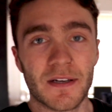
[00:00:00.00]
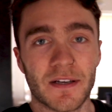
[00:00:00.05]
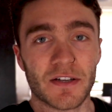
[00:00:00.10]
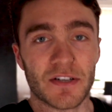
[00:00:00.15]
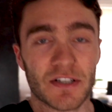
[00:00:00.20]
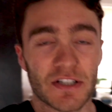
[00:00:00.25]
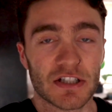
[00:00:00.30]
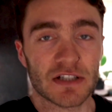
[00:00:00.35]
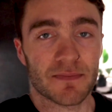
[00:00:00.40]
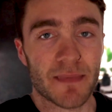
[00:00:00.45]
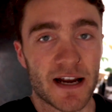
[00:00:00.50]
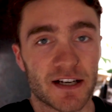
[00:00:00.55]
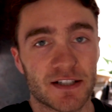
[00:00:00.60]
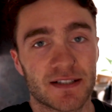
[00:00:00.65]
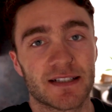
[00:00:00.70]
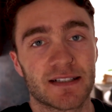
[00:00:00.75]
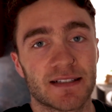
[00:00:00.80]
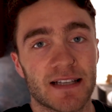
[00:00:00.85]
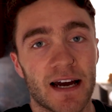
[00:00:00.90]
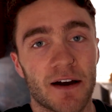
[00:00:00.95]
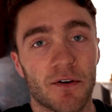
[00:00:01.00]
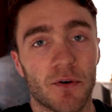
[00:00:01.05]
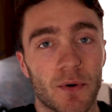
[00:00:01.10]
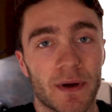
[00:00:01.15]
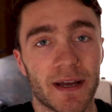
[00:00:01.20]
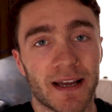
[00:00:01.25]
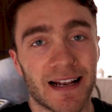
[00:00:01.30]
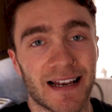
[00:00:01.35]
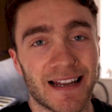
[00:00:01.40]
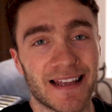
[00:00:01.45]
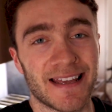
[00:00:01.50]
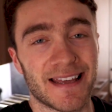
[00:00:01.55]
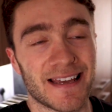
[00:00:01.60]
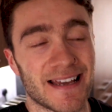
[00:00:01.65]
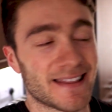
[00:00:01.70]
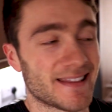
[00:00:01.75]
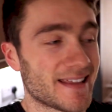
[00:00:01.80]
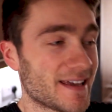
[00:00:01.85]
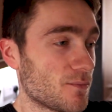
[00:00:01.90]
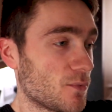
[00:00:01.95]
Gonna smash this down quickly,
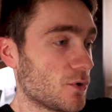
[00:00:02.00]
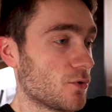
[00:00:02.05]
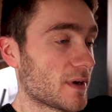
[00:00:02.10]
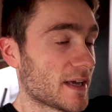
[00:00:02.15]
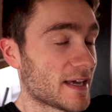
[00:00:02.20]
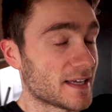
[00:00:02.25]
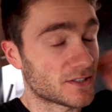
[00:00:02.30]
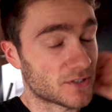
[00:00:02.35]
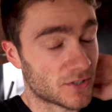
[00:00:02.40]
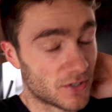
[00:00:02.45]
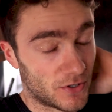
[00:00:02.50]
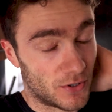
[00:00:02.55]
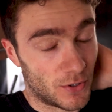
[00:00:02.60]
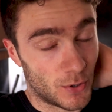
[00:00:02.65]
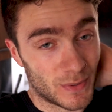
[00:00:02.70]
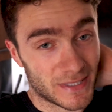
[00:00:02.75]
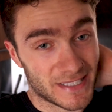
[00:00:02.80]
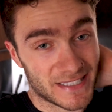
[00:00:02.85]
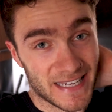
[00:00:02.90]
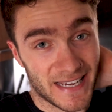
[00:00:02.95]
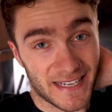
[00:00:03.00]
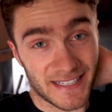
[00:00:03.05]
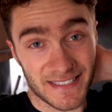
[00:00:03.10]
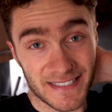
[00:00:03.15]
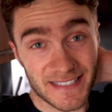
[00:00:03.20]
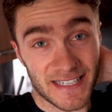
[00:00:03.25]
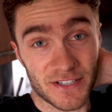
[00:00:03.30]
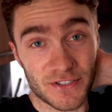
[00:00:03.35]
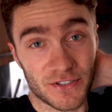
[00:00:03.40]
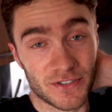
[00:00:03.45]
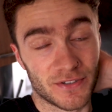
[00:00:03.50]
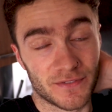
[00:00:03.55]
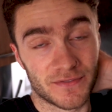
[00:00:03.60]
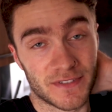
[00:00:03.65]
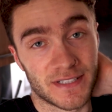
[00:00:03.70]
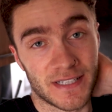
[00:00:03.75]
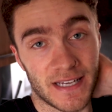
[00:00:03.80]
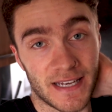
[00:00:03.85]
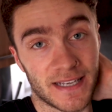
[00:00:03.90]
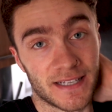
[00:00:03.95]
and then we'll get to second session of
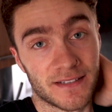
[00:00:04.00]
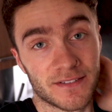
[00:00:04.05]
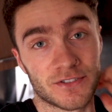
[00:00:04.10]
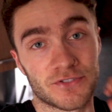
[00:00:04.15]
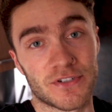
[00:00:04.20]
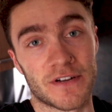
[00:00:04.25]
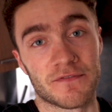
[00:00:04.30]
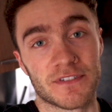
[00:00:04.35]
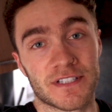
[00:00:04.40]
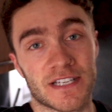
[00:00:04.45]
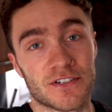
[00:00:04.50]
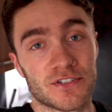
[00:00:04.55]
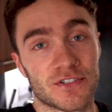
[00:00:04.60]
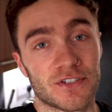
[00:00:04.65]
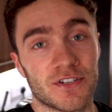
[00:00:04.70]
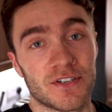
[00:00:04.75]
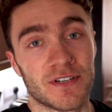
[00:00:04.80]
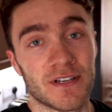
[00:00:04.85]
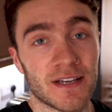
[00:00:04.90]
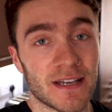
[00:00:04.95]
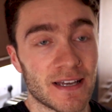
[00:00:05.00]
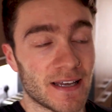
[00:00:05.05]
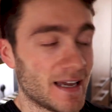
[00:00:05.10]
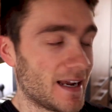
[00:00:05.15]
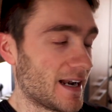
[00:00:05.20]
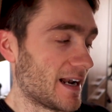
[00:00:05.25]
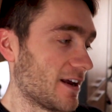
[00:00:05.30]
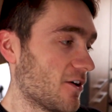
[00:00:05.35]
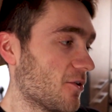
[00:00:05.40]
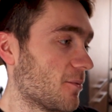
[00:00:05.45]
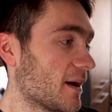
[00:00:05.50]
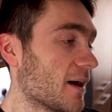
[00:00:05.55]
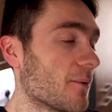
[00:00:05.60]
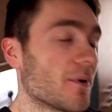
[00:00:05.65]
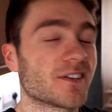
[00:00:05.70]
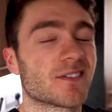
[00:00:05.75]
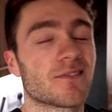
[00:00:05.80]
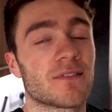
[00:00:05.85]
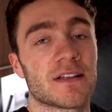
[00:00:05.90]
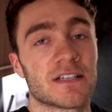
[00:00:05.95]
today, the strength session, in a little bit
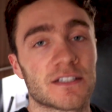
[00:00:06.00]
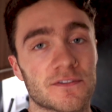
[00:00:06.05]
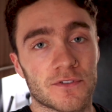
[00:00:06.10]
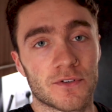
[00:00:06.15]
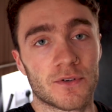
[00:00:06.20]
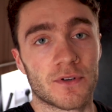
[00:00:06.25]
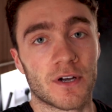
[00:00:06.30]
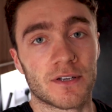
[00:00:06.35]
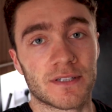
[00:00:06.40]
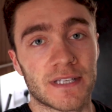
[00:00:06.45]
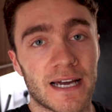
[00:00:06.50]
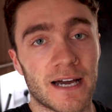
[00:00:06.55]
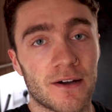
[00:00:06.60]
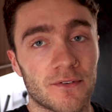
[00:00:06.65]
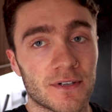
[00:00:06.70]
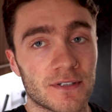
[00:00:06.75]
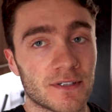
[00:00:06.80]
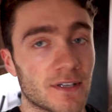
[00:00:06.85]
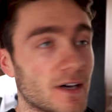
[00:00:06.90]
once I've let this food go down and